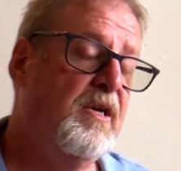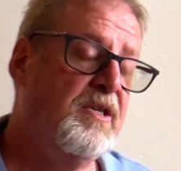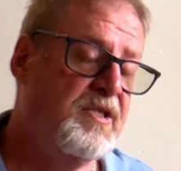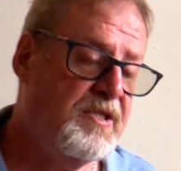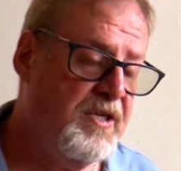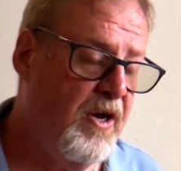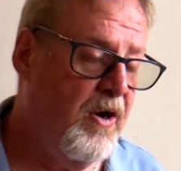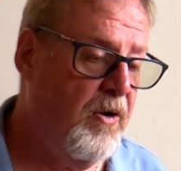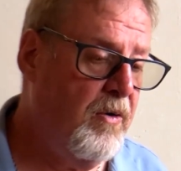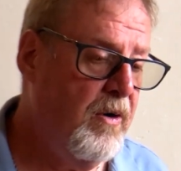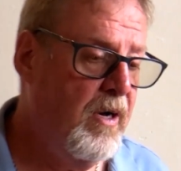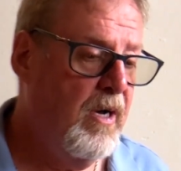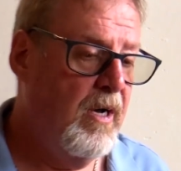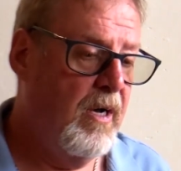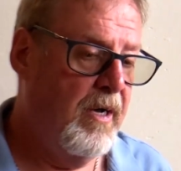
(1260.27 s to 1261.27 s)
So
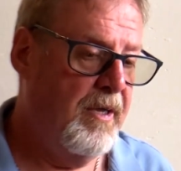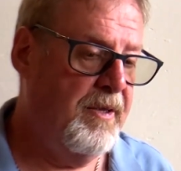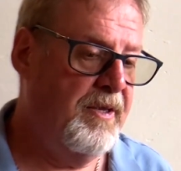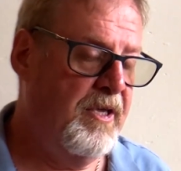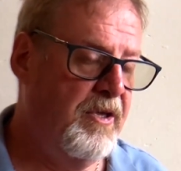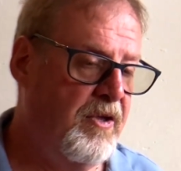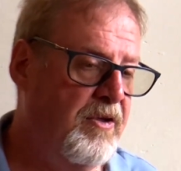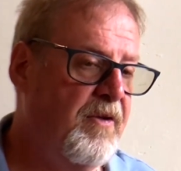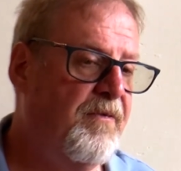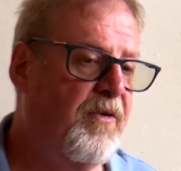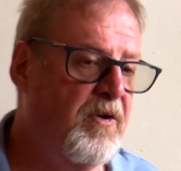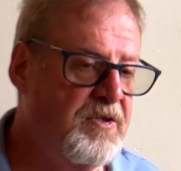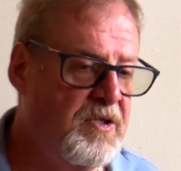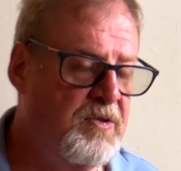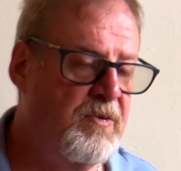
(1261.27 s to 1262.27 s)
the Union
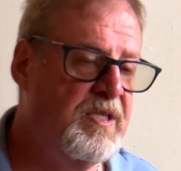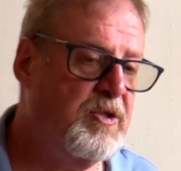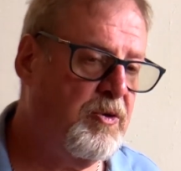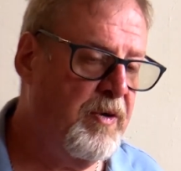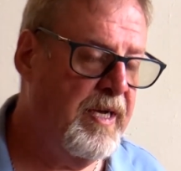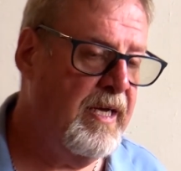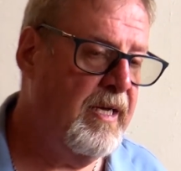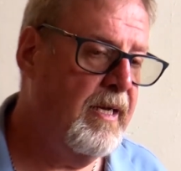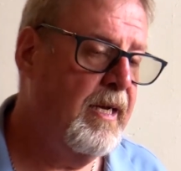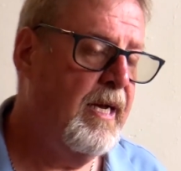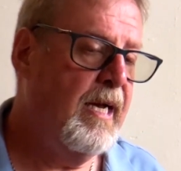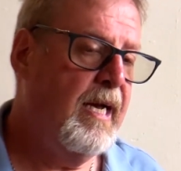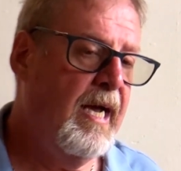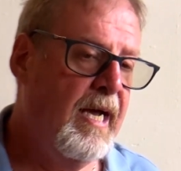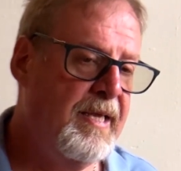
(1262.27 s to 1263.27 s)
forces retreat,
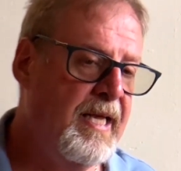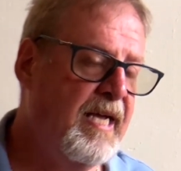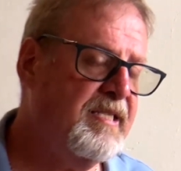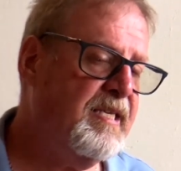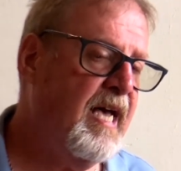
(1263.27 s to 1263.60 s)
and that's